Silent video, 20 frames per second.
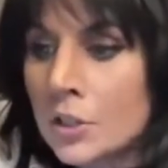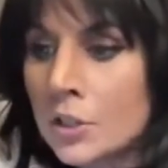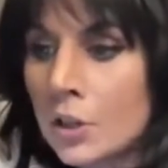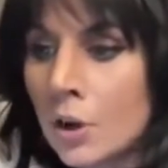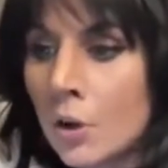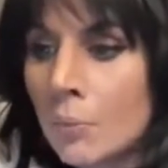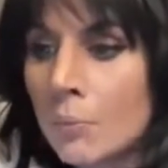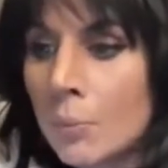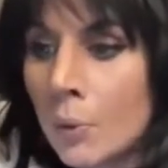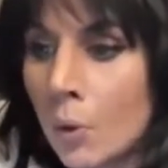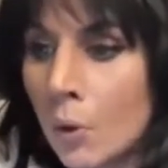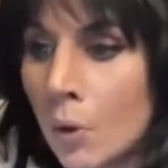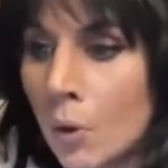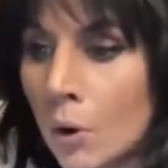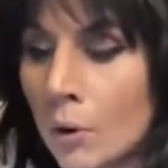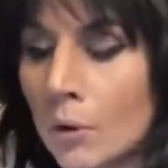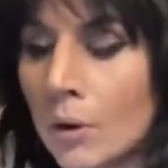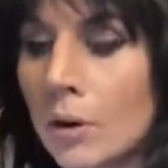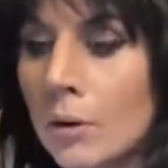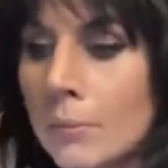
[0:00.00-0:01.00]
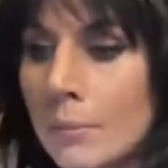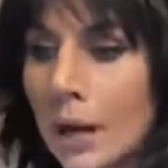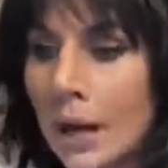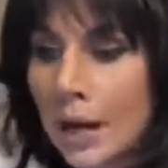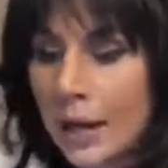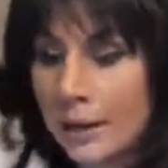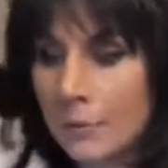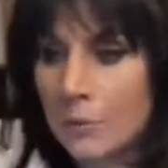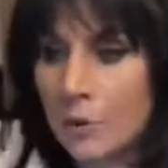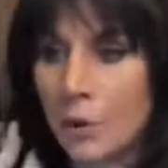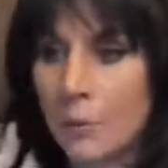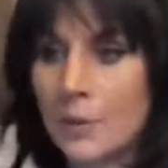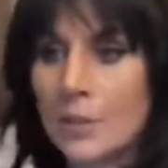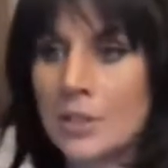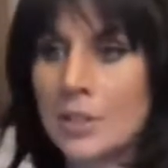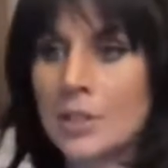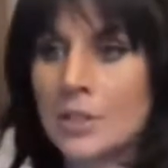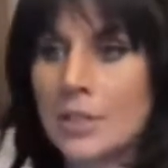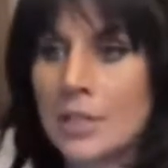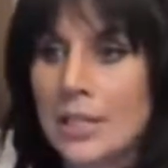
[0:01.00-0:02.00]
So Purim, I am
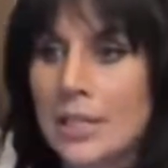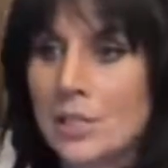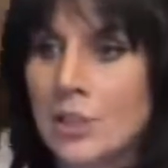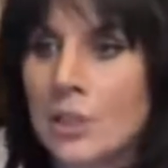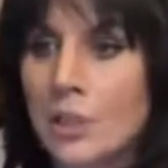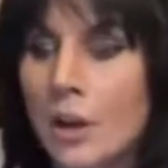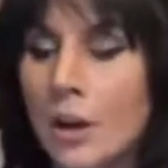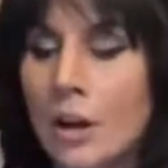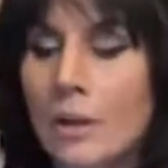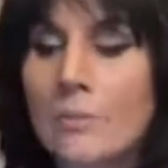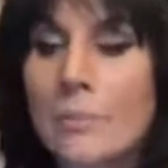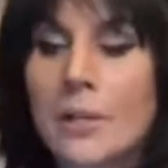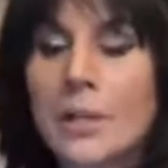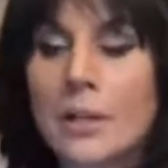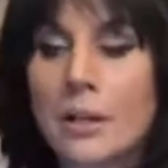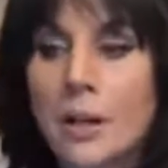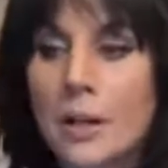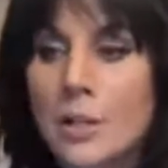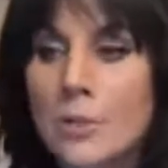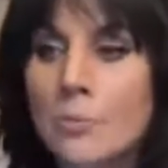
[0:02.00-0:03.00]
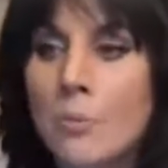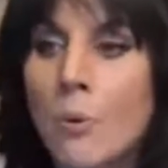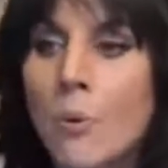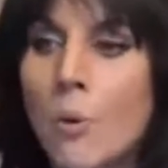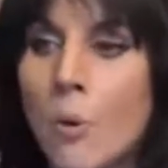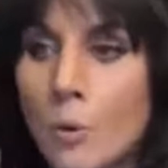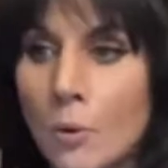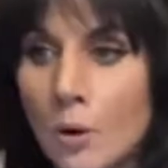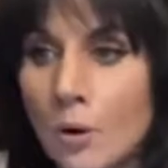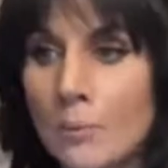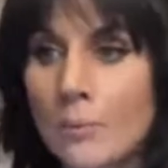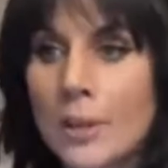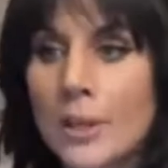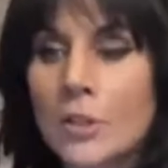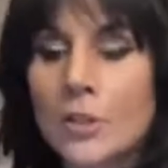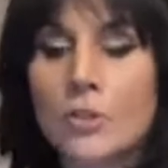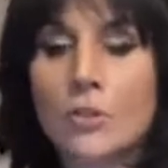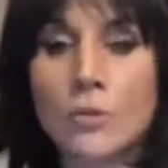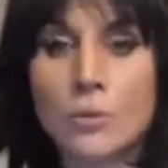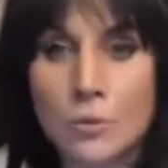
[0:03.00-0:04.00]
going to teach on because Purim
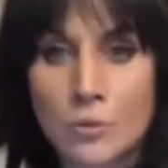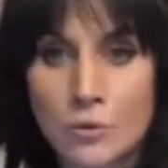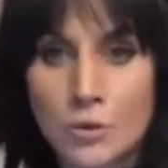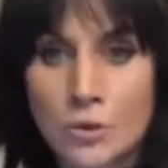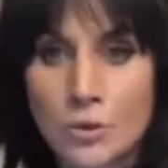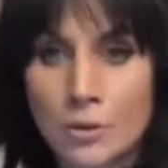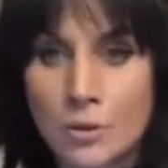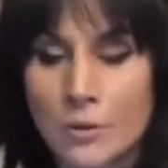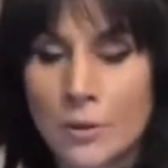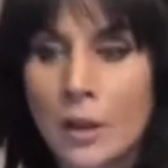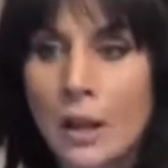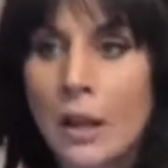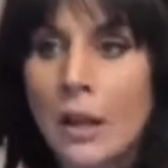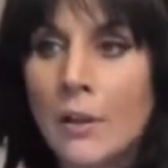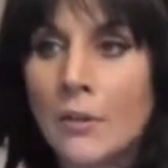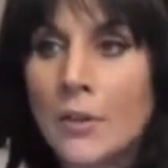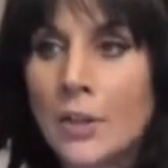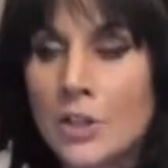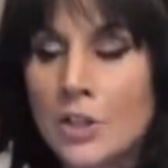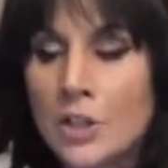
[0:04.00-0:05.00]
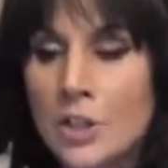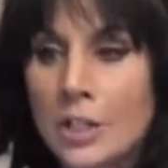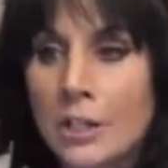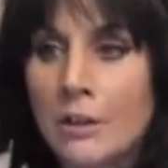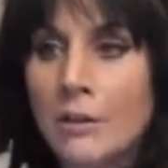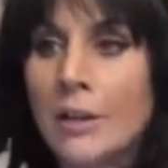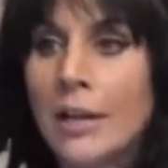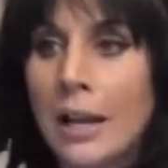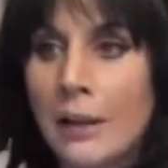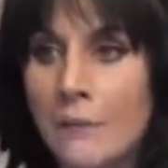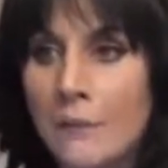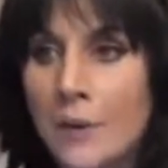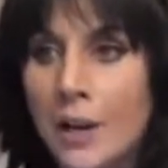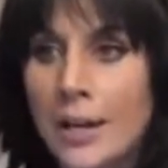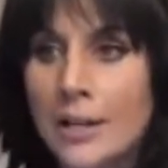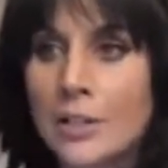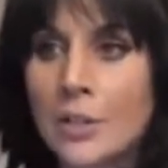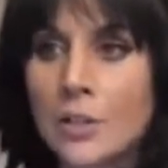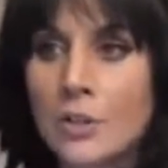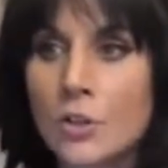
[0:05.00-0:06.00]
is crucial this year. And I
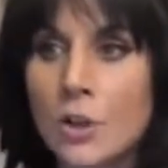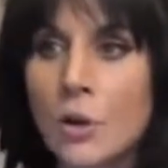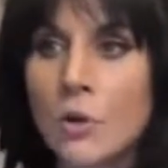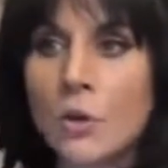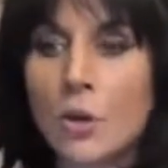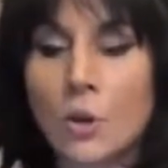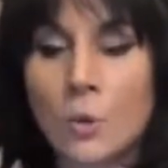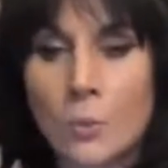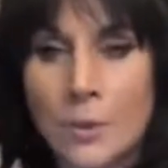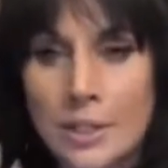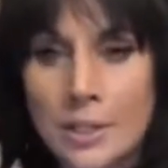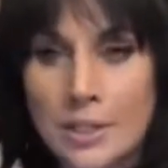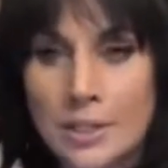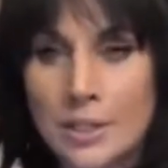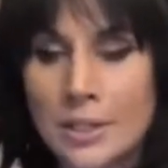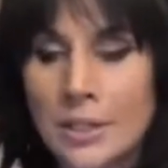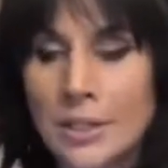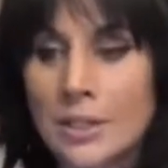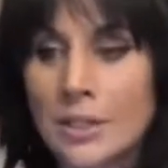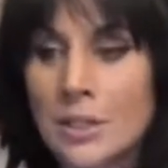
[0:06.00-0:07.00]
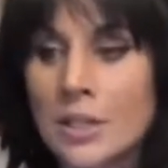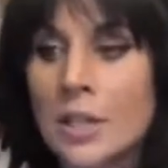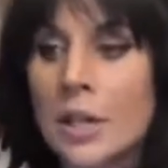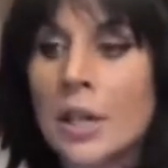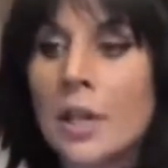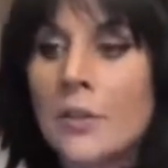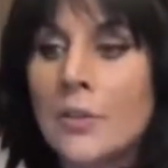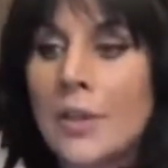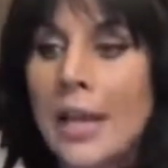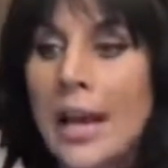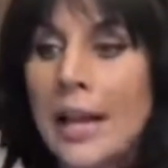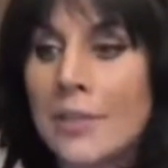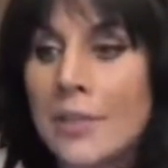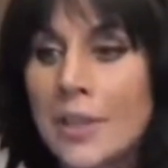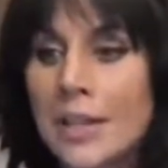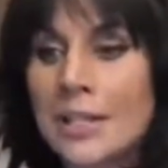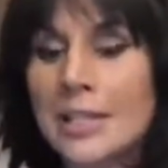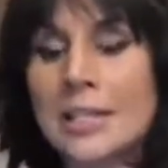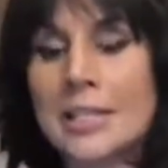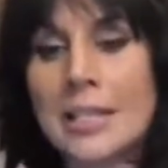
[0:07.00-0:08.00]
find it no coincidence
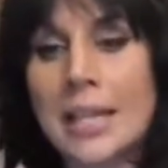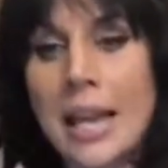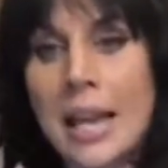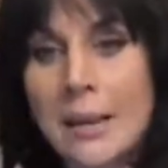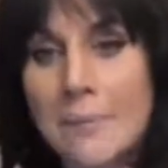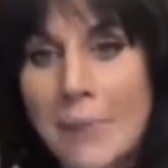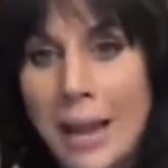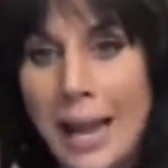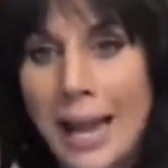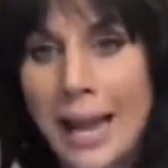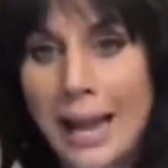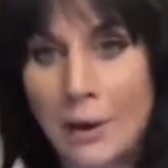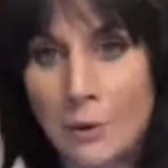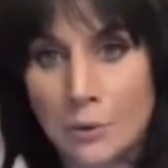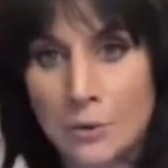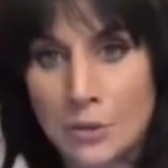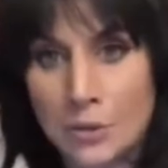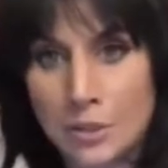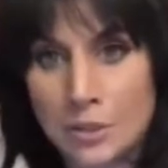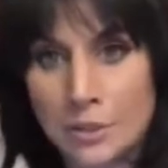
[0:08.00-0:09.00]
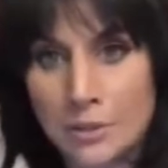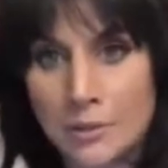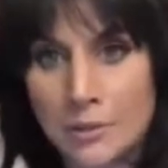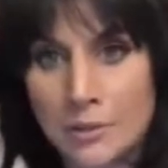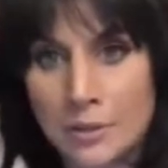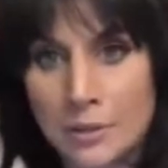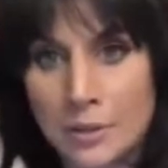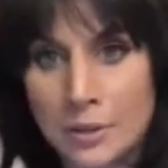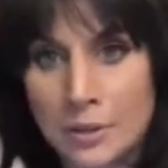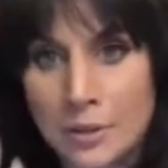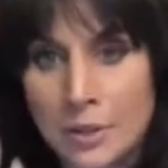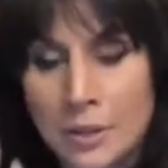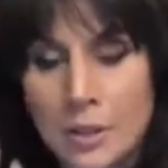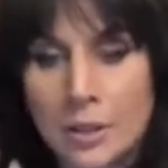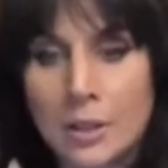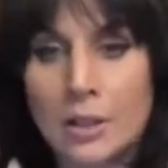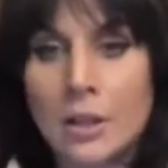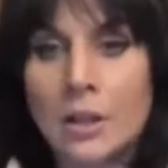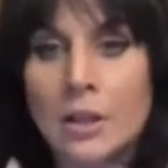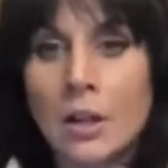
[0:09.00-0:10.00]
that this came out
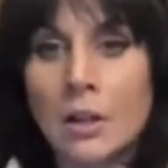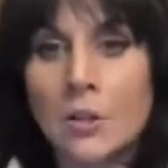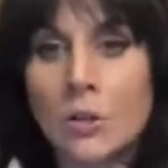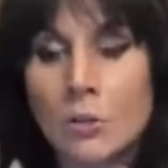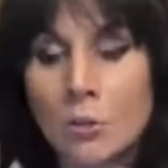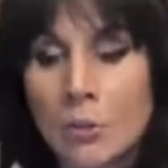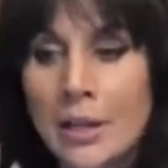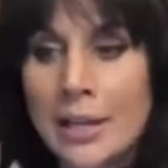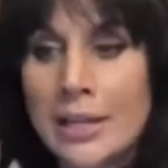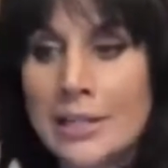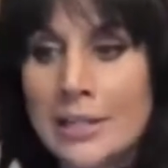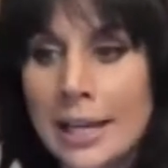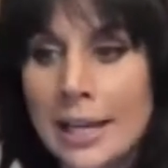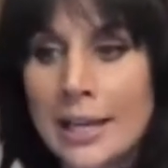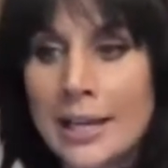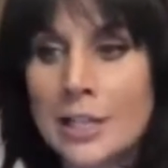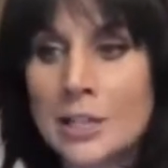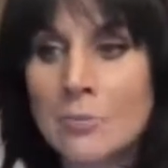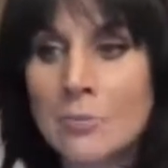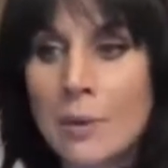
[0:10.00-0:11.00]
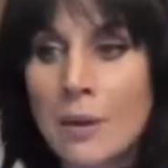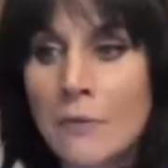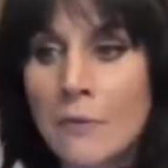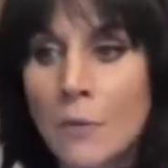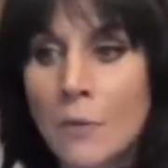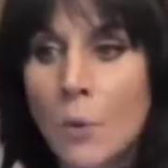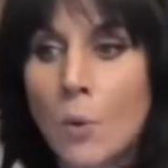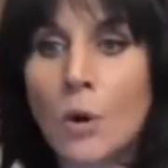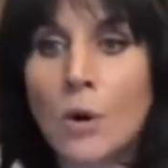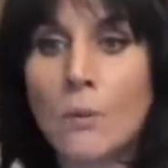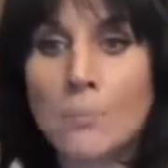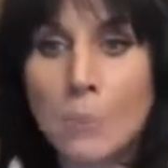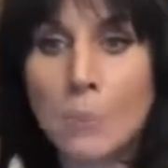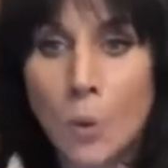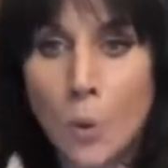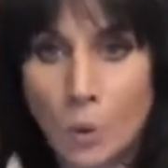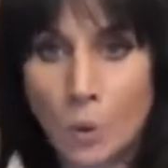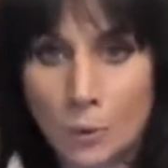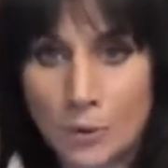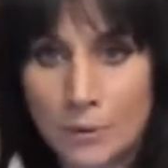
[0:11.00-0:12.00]
three days before
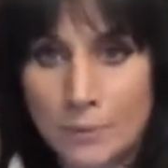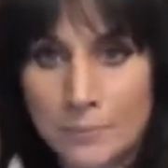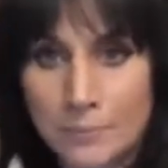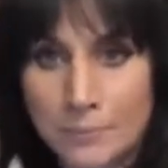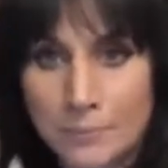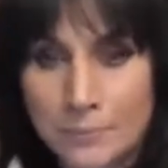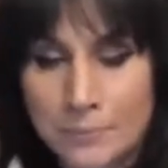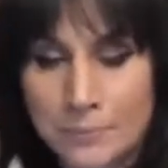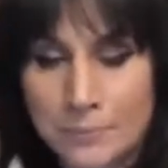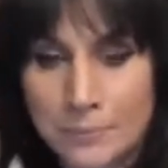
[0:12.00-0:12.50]
Purim.